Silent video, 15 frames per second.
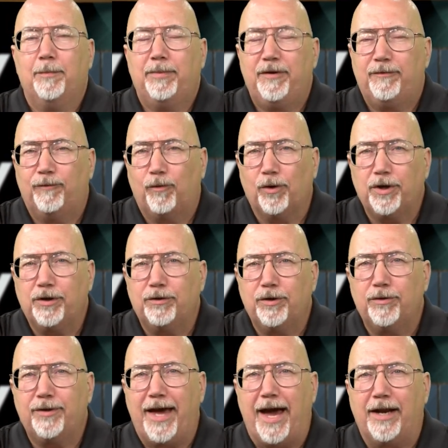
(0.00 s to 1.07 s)
Before you
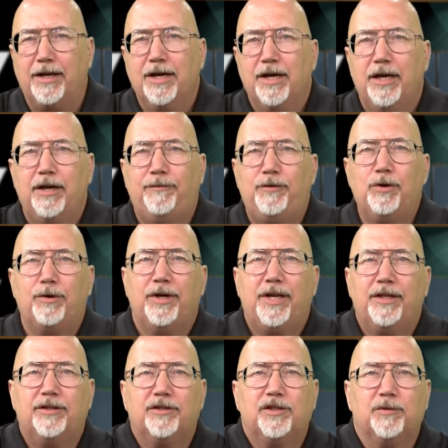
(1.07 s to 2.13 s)
do that, if you could
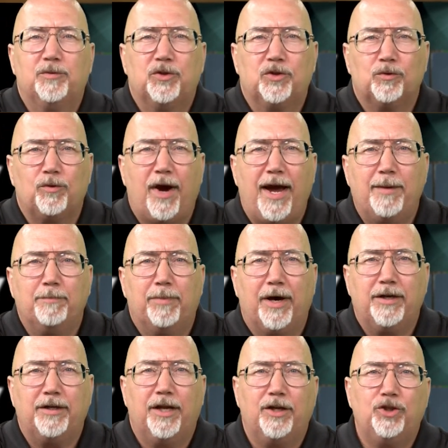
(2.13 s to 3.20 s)
hit the subscribe
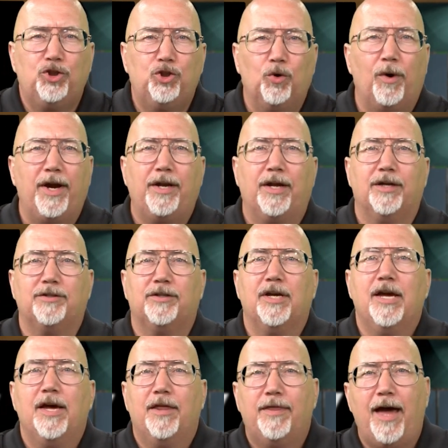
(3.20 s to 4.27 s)
button and join us,
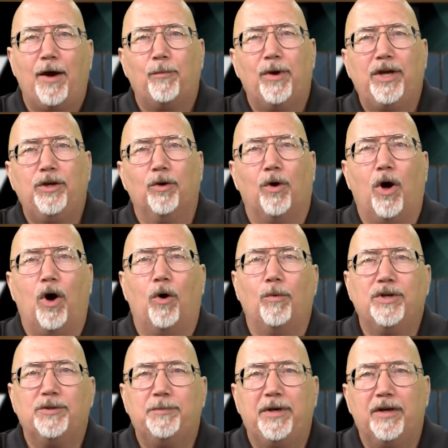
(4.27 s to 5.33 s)
that way you'll
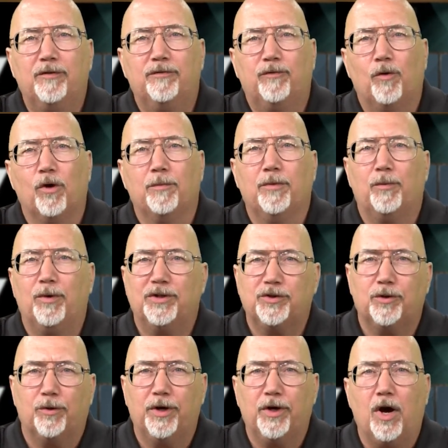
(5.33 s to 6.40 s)
always be informed of
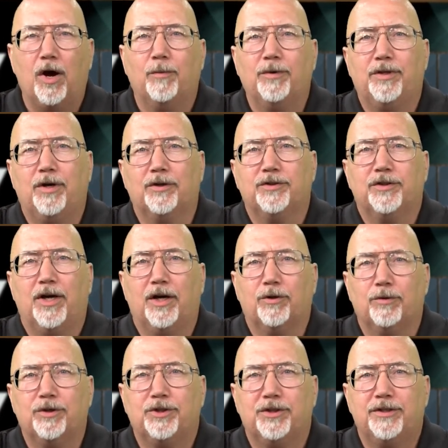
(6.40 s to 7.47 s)
what's going on with
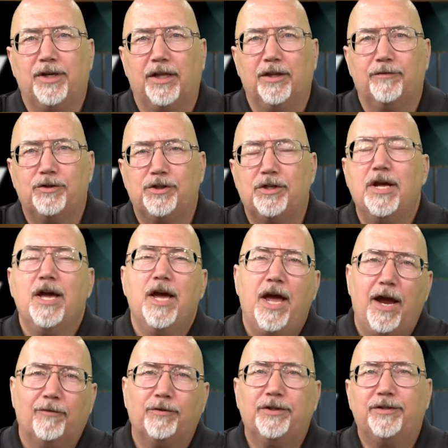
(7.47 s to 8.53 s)
Youngstown Christian Television
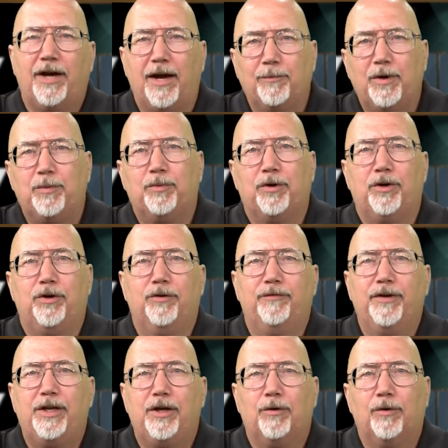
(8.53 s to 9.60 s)
every time we put a
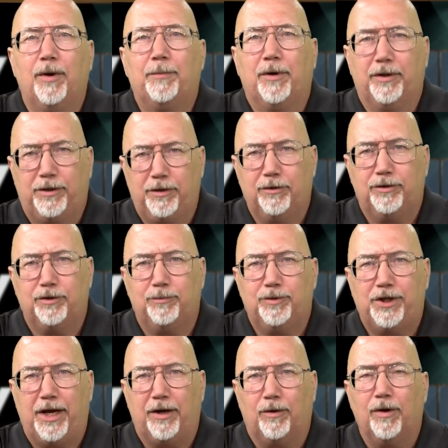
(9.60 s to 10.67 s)
new video up on the
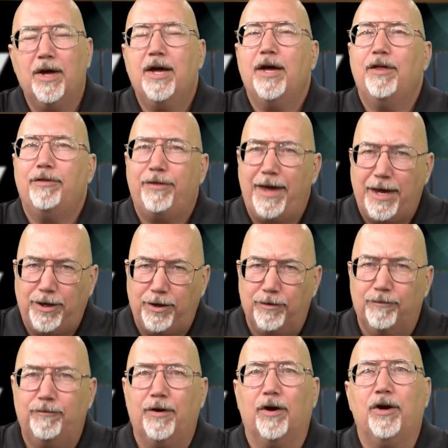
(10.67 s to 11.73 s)
YouTube channel. Thank
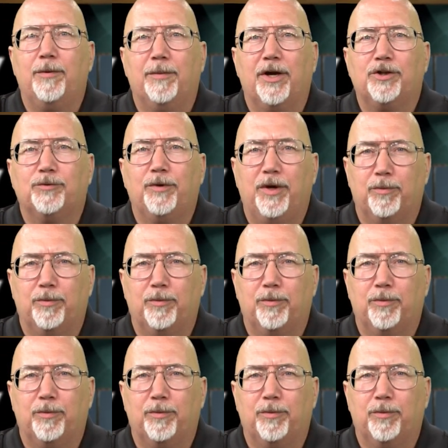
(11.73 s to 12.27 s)
you very much.